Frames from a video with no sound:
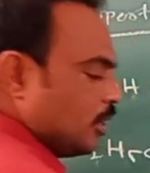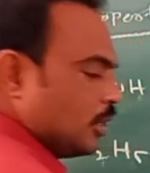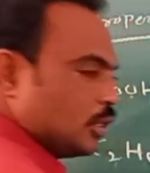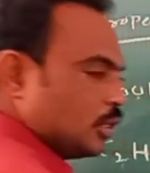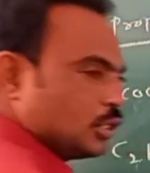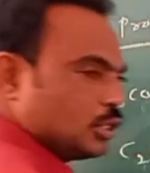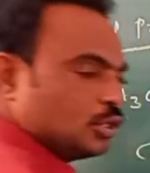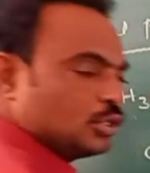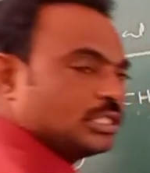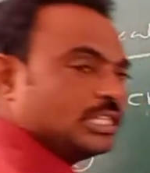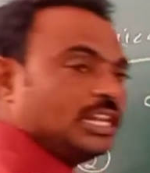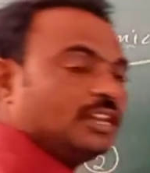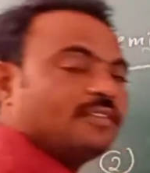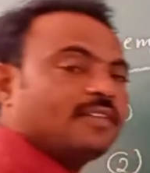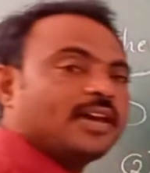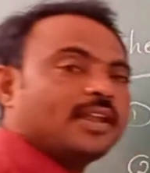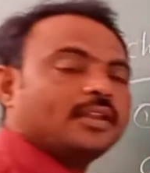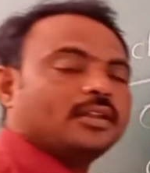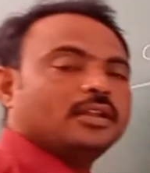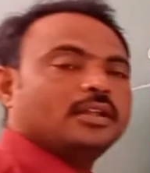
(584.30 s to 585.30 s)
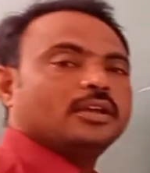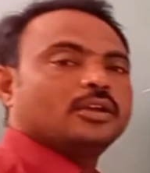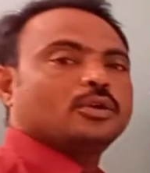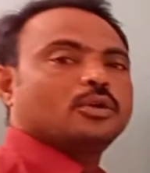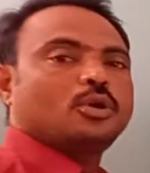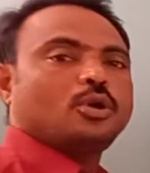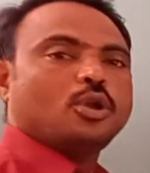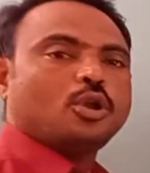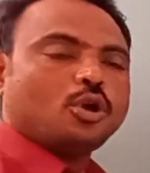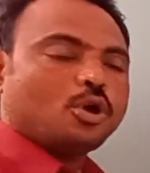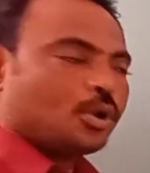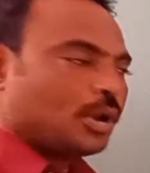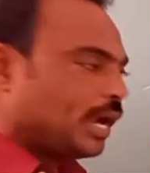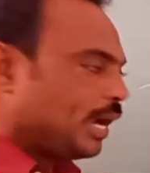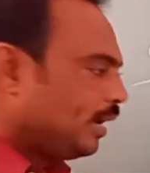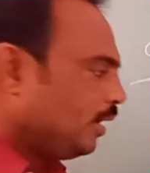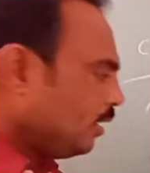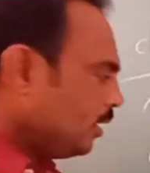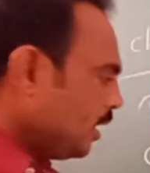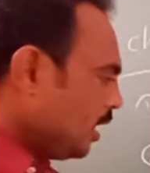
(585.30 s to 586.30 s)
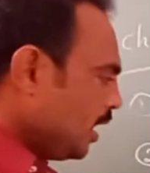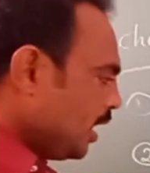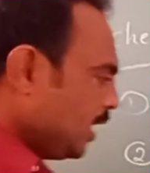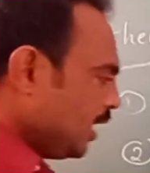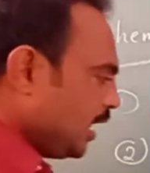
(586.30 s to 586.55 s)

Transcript: So silver chloride.